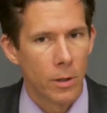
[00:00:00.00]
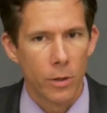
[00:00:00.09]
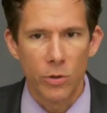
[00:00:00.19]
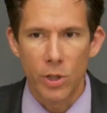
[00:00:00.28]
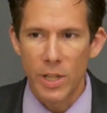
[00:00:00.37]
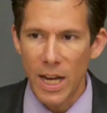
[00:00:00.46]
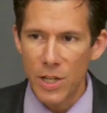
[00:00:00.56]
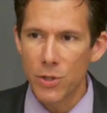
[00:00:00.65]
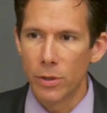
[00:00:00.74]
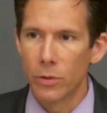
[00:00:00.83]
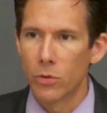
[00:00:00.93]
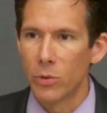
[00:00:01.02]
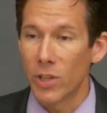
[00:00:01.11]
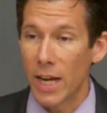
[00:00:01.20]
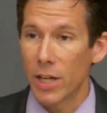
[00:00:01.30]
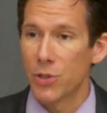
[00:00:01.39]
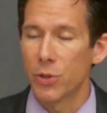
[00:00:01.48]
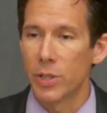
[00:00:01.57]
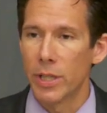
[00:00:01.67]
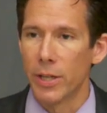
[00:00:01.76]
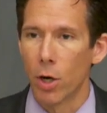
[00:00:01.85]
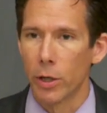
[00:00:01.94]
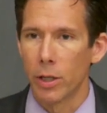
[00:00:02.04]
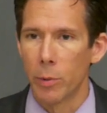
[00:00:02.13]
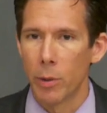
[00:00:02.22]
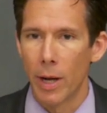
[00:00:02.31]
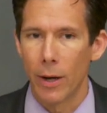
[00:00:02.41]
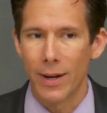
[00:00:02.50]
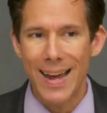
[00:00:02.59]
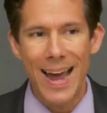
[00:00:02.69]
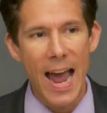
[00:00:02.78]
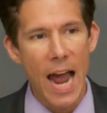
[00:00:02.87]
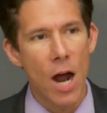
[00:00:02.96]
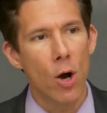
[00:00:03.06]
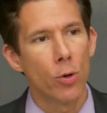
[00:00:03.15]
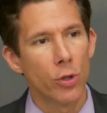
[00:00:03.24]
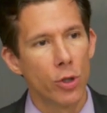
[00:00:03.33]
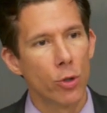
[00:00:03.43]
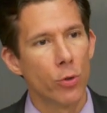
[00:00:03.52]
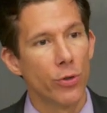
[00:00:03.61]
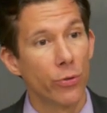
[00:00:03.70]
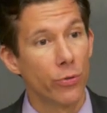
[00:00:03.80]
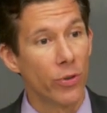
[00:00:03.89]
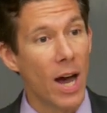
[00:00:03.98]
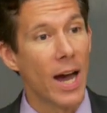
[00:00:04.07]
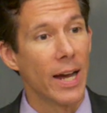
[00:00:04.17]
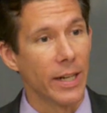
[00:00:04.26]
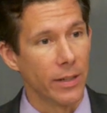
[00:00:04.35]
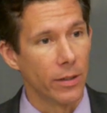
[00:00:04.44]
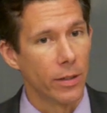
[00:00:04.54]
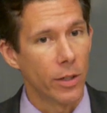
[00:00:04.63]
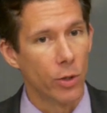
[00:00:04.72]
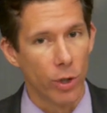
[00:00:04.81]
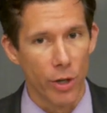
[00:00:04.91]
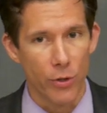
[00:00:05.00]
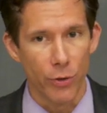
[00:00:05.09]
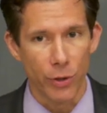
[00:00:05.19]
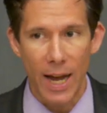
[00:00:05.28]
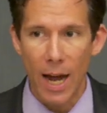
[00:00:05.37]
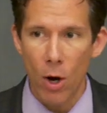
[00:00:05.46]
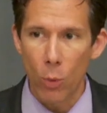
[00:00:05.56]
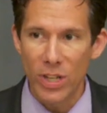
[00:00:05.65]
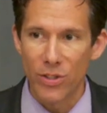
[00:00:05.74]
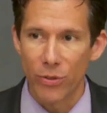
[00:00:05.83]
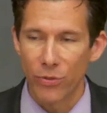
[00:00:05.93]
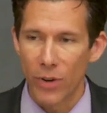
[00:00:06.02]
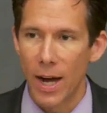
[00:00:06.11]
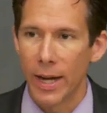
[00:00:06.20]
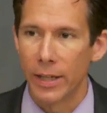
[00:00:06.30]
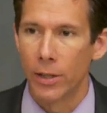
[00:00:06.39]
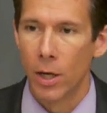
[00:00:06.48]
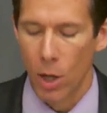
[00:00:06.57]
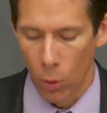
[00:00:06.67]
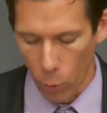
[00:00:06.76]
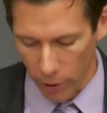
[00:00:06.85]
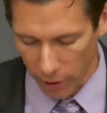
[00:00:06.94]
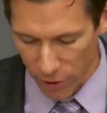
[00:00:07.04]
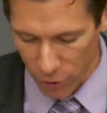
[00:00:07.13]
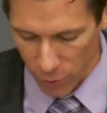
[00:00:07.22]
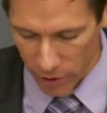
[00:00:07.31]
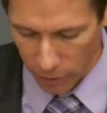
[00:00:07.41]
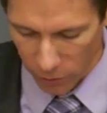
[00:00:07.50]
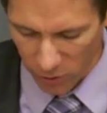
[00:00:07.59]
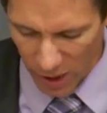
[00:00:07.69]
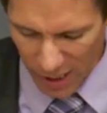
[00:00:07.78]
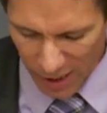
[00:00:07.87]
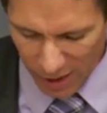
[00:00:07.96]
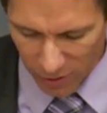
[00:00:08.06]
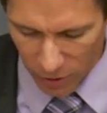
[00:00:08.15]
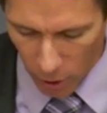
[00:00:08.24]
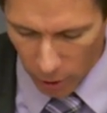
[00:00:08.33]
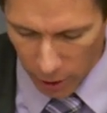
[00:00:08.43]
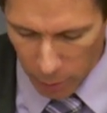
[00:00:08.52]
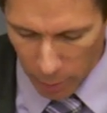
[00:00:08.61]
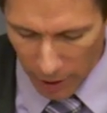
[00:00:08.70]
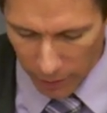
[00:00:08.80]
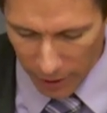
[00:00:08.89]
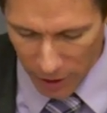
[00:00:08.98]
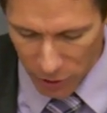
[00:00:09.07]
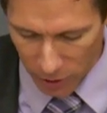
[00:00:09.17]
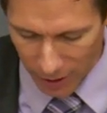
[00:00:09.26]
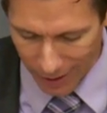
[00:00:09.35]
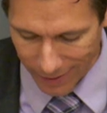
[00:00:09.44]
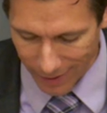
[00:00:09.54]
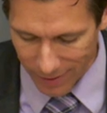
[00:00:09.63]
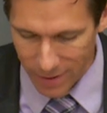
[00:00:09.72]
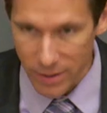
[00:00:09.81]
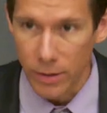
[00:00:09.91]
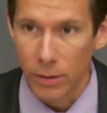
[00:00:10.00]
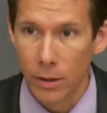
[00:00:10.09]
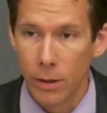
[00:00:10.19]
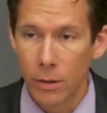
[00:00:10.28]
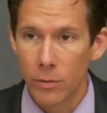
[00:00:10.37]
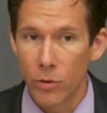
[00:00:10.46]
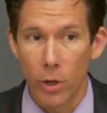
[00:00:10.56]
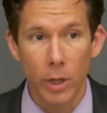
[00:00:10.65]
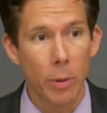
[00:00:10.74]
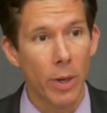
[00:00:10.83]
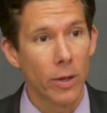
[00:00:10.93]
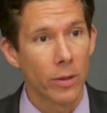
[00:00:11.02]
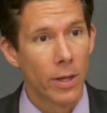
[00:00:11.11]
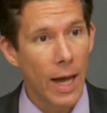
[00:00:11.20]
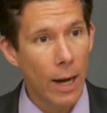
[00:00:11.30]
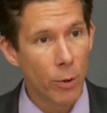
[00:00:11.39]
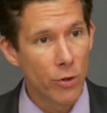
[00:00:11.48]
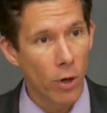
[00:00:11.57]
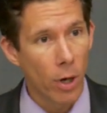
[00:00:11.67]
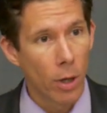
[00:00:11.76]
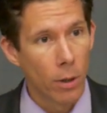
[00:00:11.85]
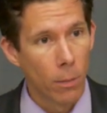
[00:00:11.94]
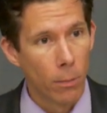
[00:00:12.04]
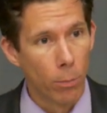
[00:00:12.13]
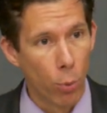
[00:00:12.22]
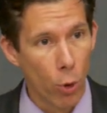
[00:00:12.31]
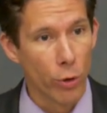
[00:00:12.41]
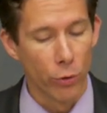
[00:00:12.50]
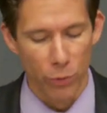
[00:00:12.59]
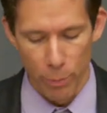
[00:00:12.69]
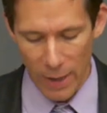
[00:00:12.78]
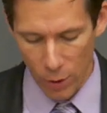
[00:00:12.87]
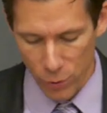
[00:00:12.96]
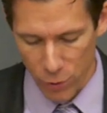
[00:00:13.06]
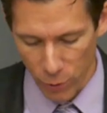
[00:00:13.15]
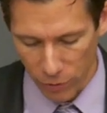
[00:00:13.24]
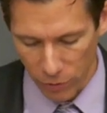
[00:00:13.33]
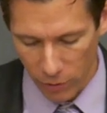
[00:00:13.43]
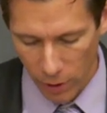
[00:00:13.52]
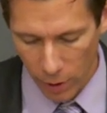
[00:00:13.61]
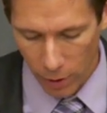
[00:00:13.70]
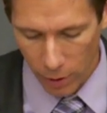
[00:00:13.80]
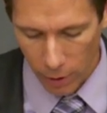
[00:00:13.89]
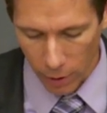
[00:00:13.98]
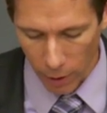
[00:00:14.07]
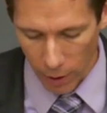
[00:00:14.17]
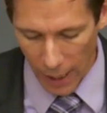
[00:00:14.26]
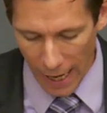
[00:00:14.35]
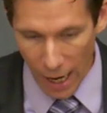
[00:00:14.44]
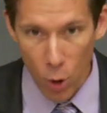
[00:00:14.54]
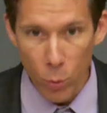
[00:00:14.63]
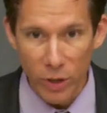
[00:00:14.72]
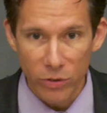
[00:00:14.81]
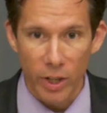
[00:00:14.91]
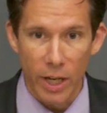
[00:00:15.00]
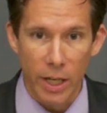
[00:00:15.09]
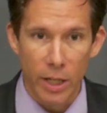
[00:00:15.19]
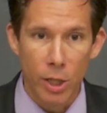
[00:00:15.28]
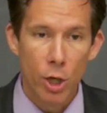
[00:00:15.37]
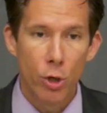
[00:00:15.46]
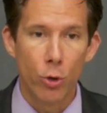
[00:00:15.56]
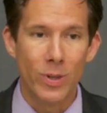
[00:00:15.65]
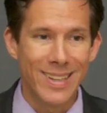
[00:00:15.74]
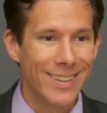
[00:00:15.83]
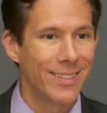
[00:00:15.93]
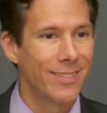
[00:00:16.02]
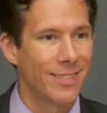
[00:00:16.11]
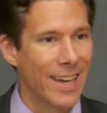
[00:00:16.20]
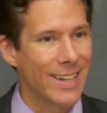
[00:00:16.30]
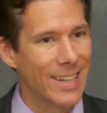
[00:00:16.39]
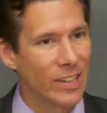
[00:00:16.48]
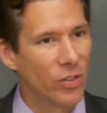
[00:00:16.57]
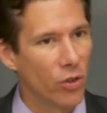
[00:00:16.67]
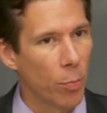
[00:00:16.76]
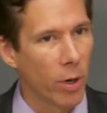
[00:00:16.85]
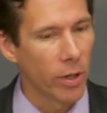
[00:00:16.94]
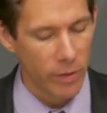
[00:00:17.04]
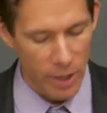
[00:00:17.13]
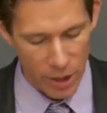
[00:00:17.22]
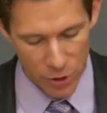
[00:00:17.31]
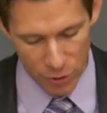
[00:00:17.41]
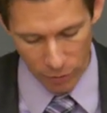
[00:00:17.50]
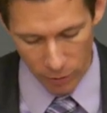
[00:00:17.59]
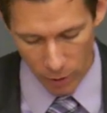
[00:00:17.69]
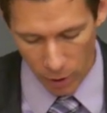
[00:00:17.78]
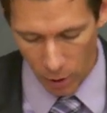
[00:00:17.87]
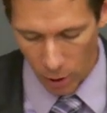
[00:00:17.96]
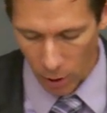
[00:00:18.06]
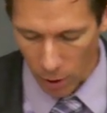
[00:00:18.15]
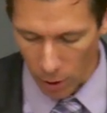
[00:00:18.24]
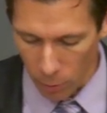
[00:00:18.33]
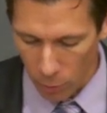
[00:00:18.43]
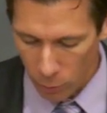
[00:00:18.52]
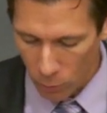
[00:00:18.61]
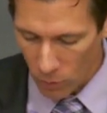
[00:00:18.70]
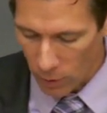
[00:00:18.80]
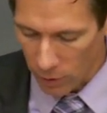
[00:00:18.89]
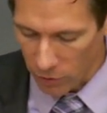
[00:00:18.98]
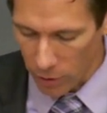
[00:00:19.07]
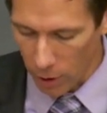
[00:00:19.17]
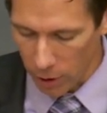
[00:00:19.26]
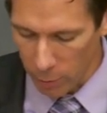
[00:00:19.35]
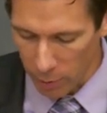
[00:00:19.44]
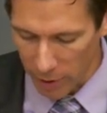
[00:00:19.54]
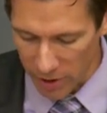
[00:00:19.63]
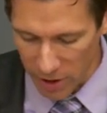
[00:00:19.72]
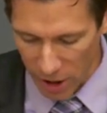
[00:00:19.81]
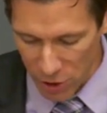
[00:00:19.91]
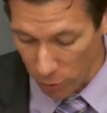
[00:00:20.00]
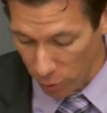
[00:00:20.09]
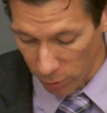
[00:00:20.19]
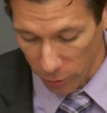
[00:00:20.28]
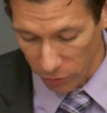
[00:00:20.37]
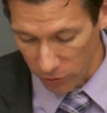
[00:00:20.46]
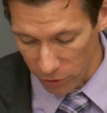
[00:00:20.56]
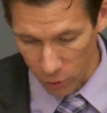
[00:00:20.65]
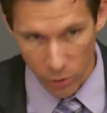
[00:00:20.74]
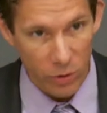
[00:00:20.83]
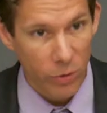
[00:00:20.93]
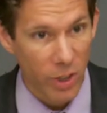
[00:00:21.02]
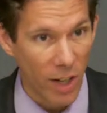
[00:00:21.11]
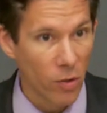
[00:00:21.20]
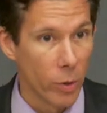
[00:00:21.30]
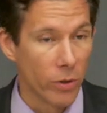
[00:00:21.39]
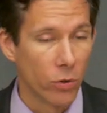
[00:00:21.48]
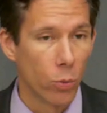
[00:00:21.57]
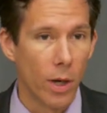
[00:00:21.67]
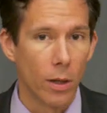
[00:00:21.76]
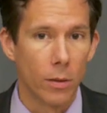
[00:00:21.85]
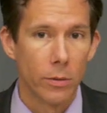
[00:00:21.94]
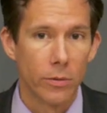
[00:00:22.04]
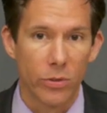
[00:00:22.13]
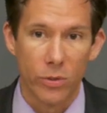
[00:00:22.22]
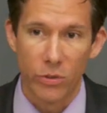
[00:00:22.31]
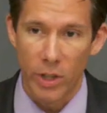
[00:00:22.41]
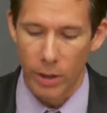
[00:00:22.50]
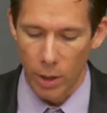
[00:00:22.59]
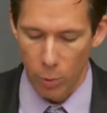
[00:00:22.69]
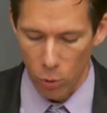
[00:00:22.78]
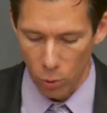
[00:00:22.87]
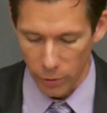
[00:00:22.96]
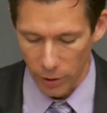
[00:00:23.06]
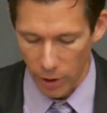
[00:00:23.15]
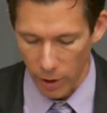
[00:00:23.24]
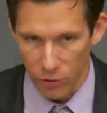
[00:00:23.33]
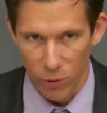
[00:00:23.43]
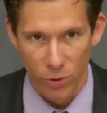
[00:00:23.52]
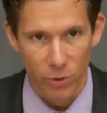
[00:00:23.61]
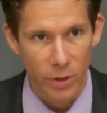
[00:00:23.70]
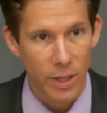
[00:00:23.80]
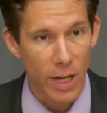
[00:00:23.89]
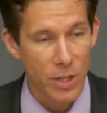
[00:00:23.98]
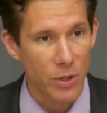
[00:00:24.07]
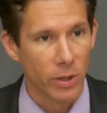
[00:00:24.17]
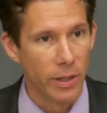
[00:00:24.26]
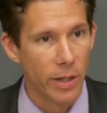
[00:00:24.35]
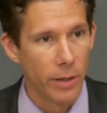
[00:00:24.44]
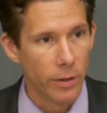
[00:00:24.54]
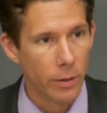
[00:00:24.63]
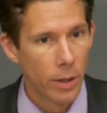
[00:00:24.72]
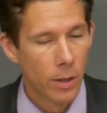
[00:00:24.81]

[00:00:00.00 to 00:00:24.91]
You see, nationalism is actually an argument about how you define your country, how we define what our country is. It's an argument about national identity. It's an argument about how we draw borders and boundaries, uh, how we say who is and isn't part of the nation. Uh, it's an argument about the nature and purpose and duties of government as well to sustain and uphold a certain national identity.